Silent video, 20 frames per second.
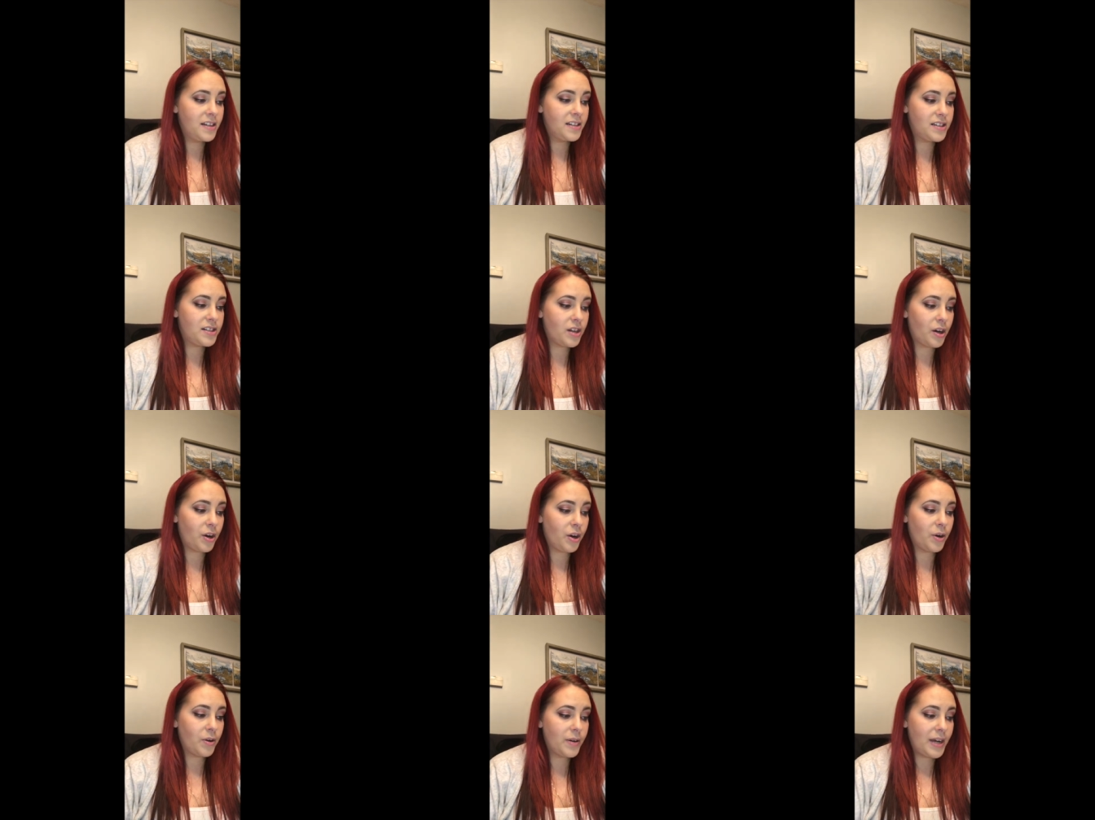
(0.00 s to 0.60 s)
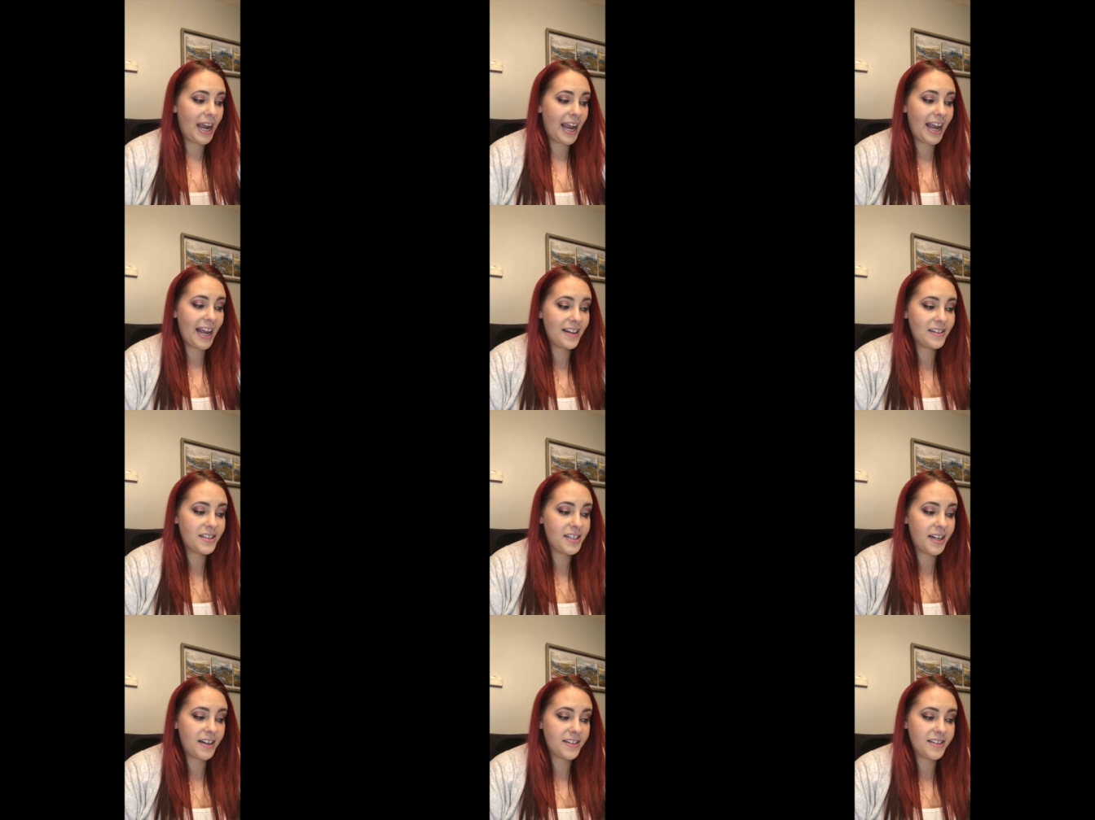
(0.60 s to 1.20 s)
So
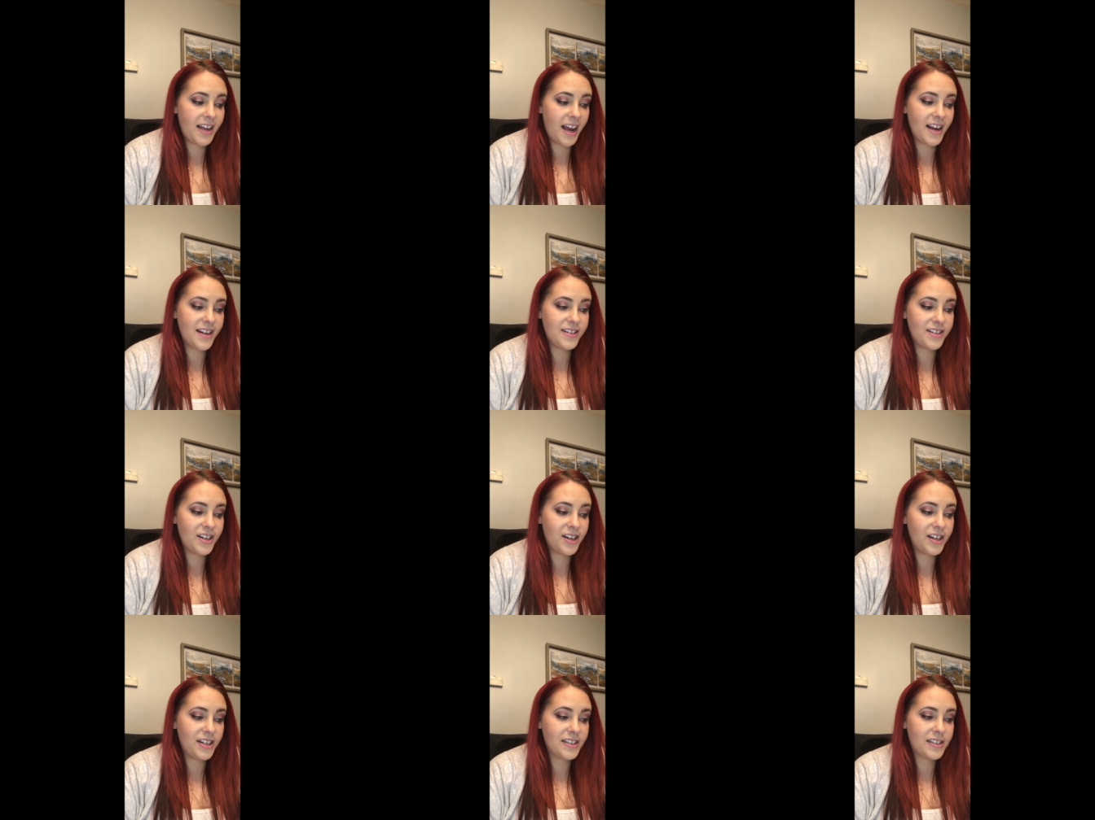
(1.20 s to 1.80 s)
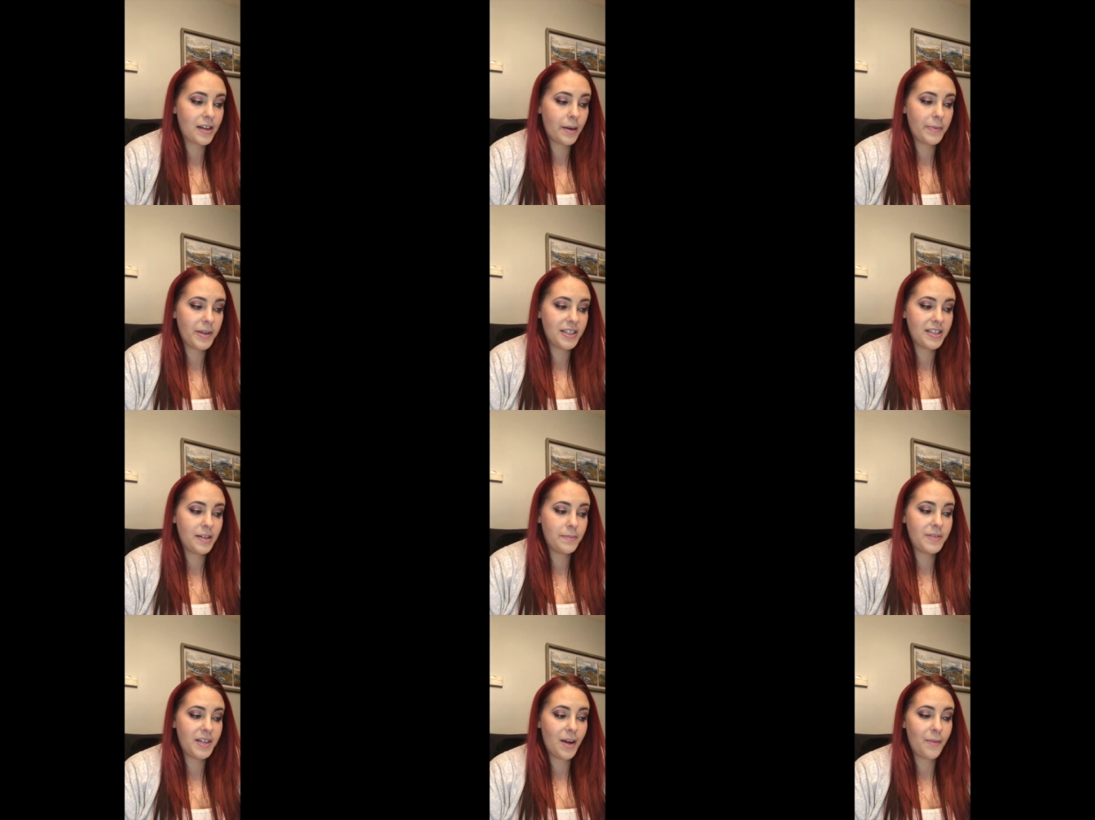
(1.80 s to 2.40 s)
hand sanitizer is coming in
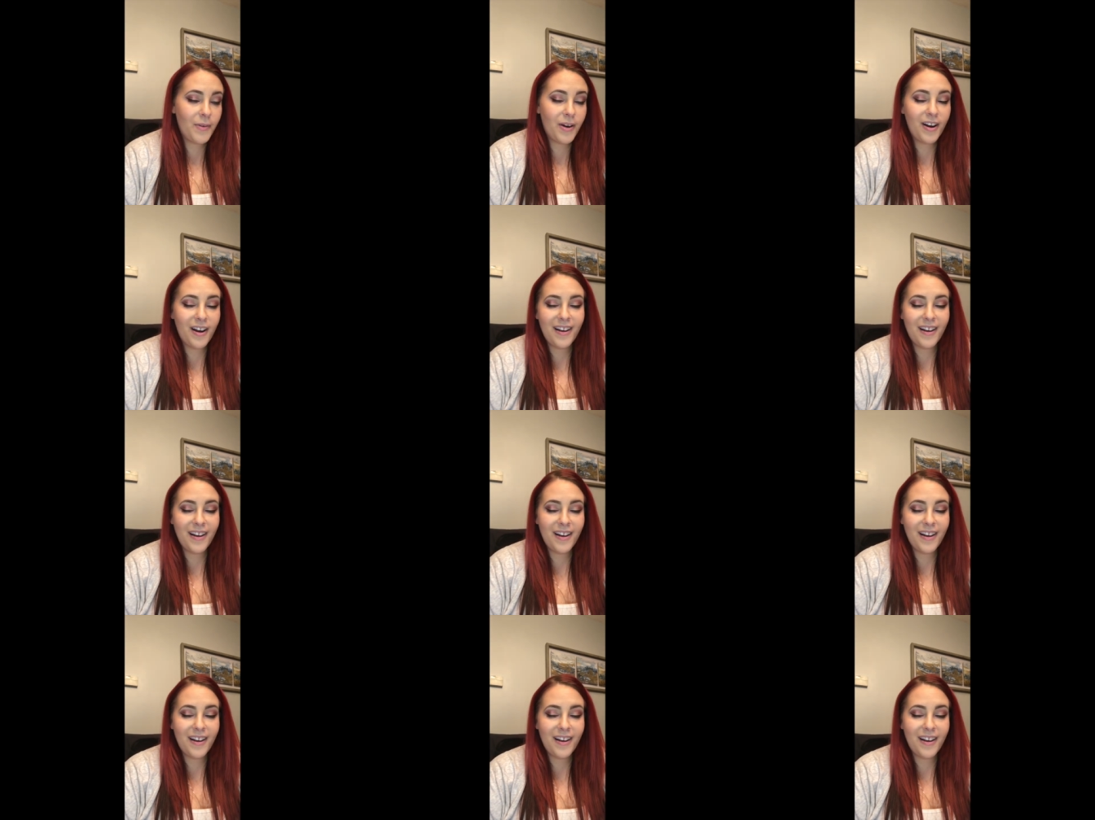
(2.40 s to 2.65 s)
September.